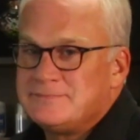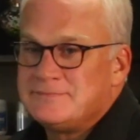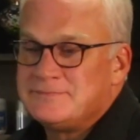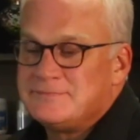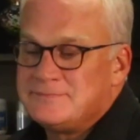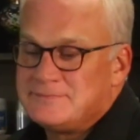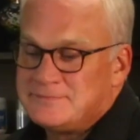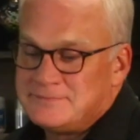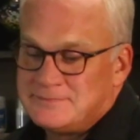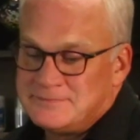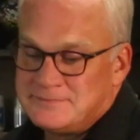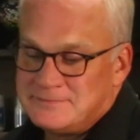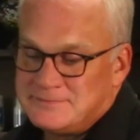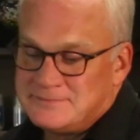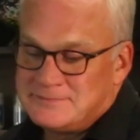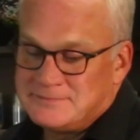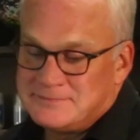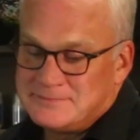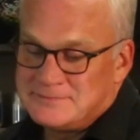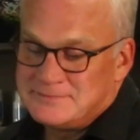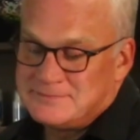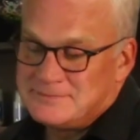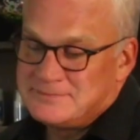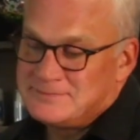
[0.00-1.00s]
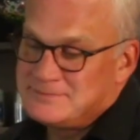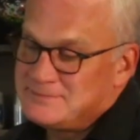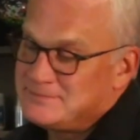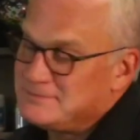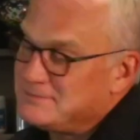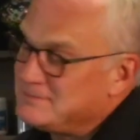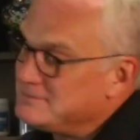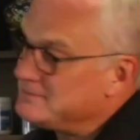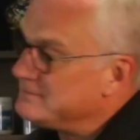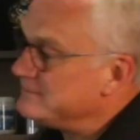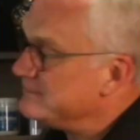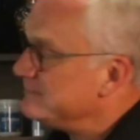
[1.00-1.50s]

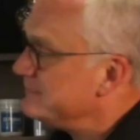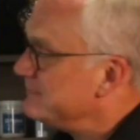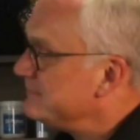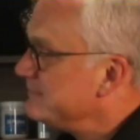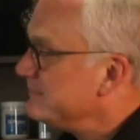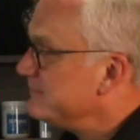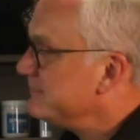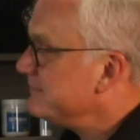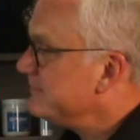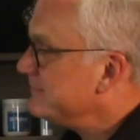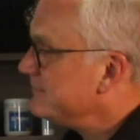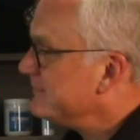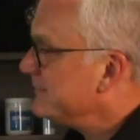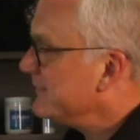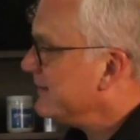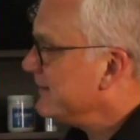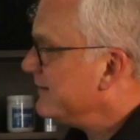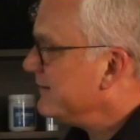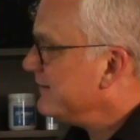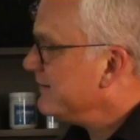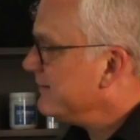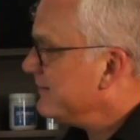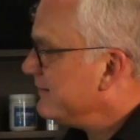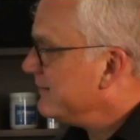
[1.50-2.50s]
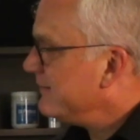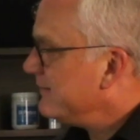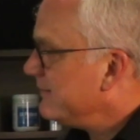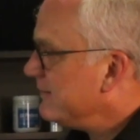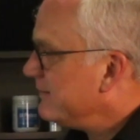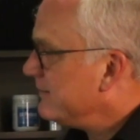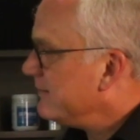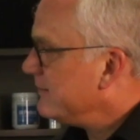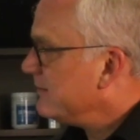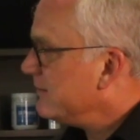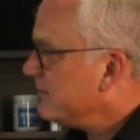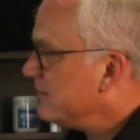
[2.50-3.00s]

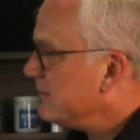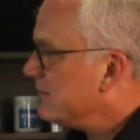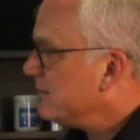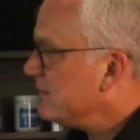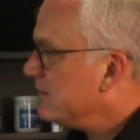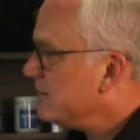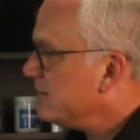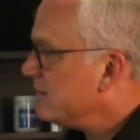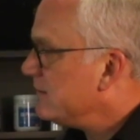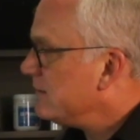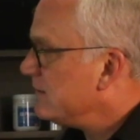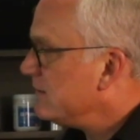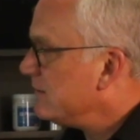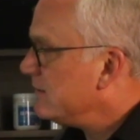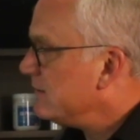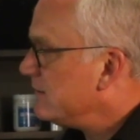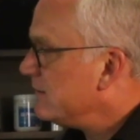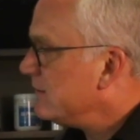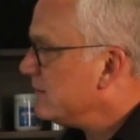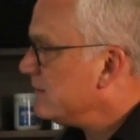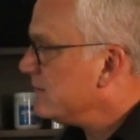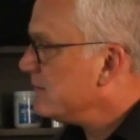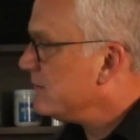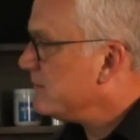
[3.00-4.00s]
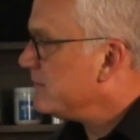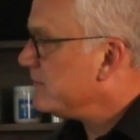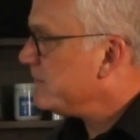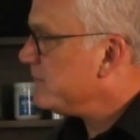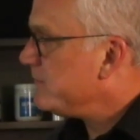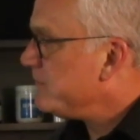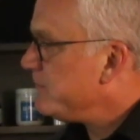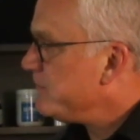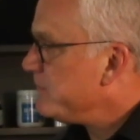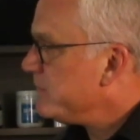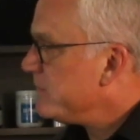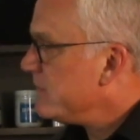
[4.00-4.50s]

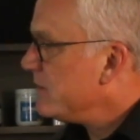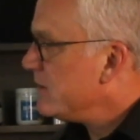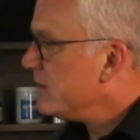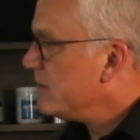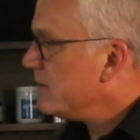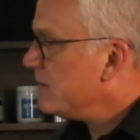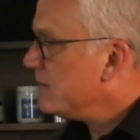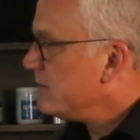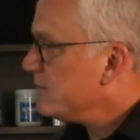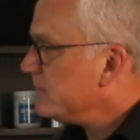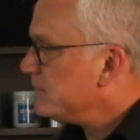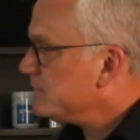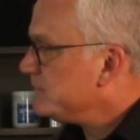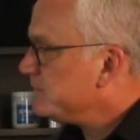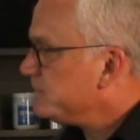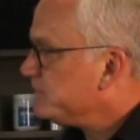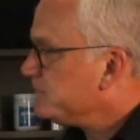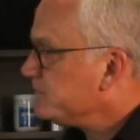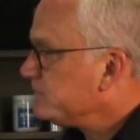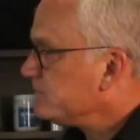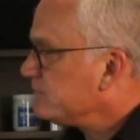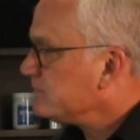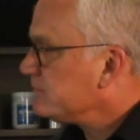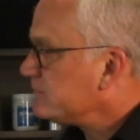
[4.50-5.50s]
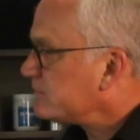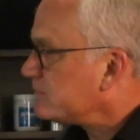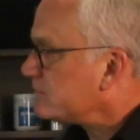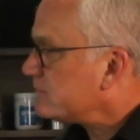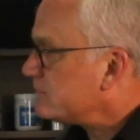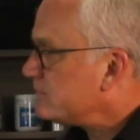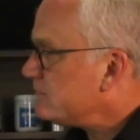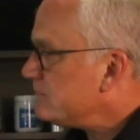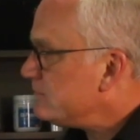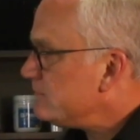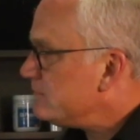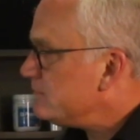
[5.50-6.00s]

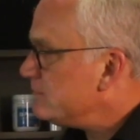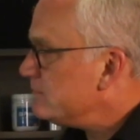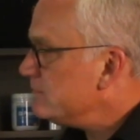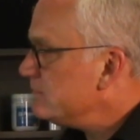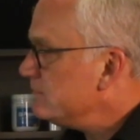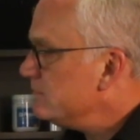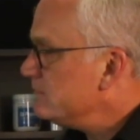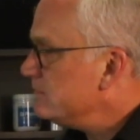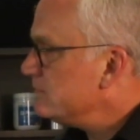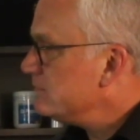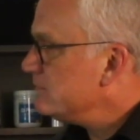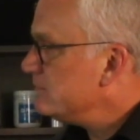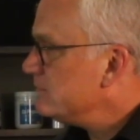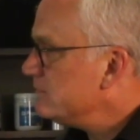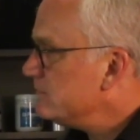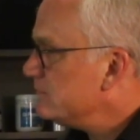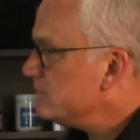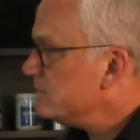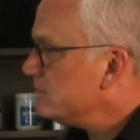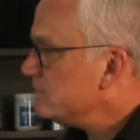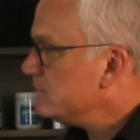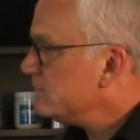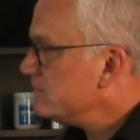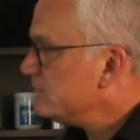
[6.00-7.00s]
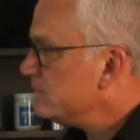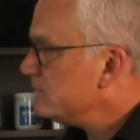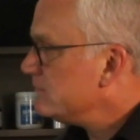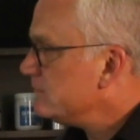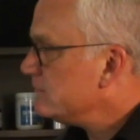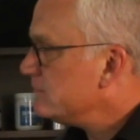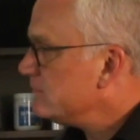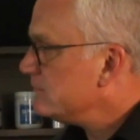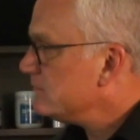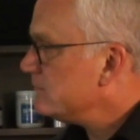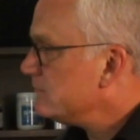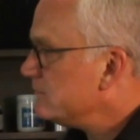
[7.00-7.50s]

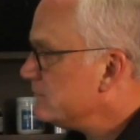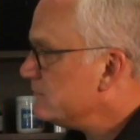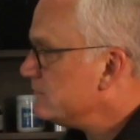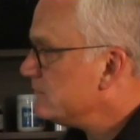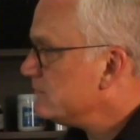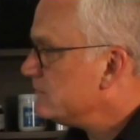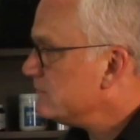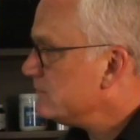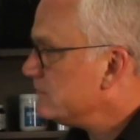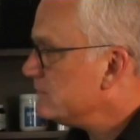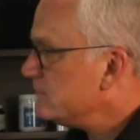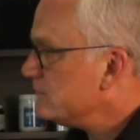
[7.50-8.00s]
The person shown says nothing.